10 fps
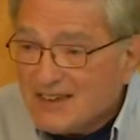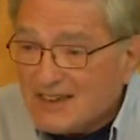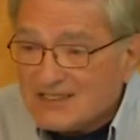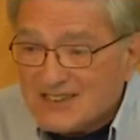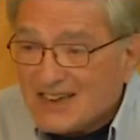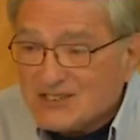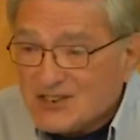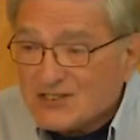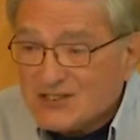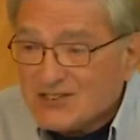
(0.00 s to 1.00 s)
It's not
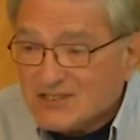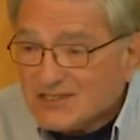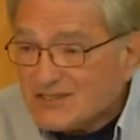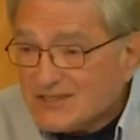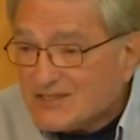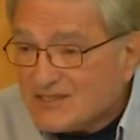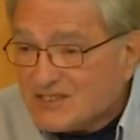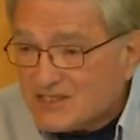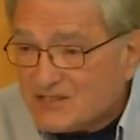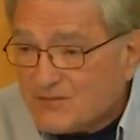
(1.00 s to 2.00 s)
just
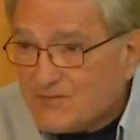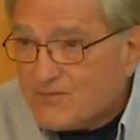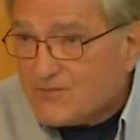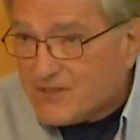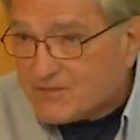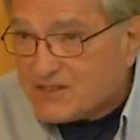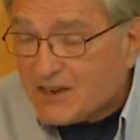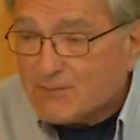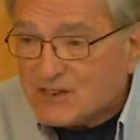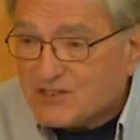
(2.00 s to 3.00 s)

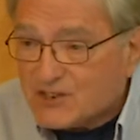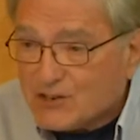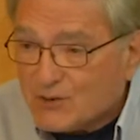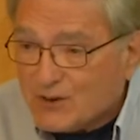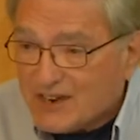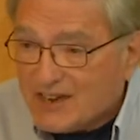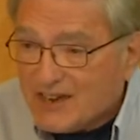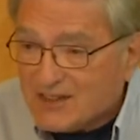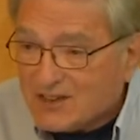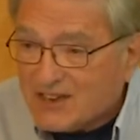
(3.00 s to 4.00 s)
15 months ago when I
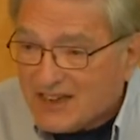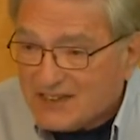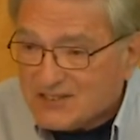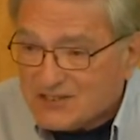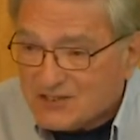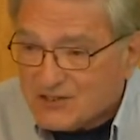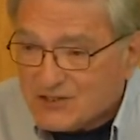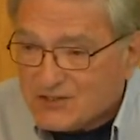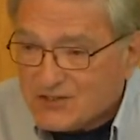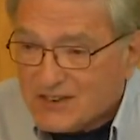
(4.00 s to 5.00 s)
had lung cancer
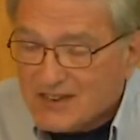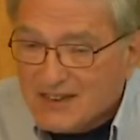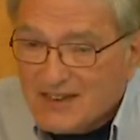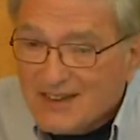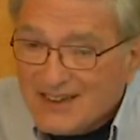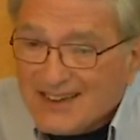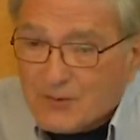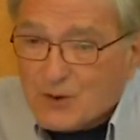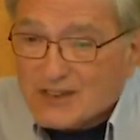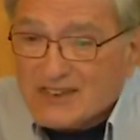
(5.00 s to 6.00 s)
surgery. It
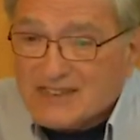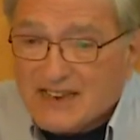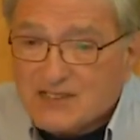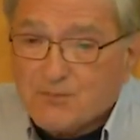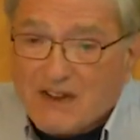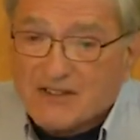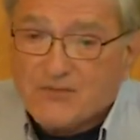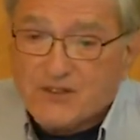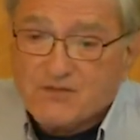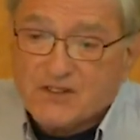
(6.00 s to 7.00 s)
really dates back
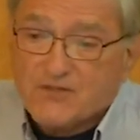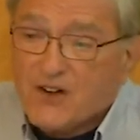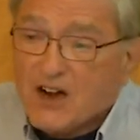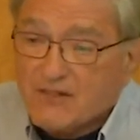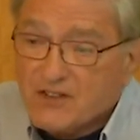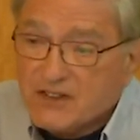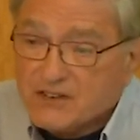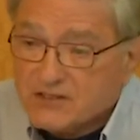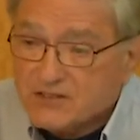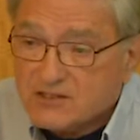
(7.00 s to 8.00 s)
55
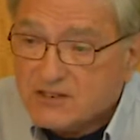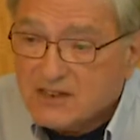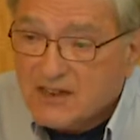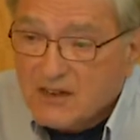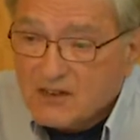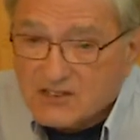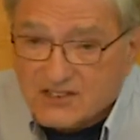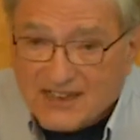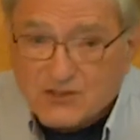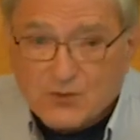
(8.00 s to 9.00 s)
years
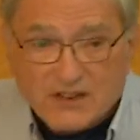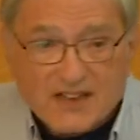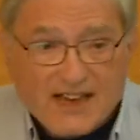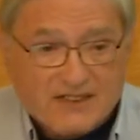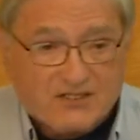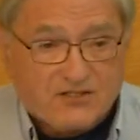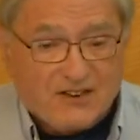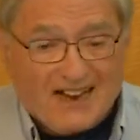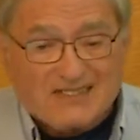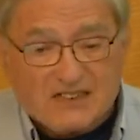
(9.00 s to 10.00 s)
because that's when cancer
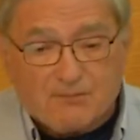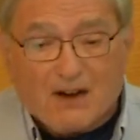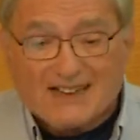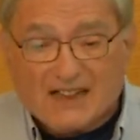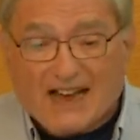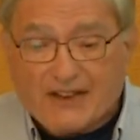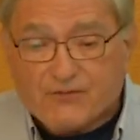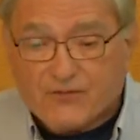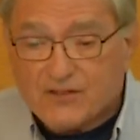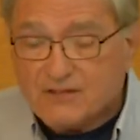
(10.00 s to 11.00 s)
entered my
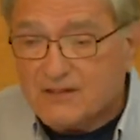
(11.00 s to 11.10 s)
life.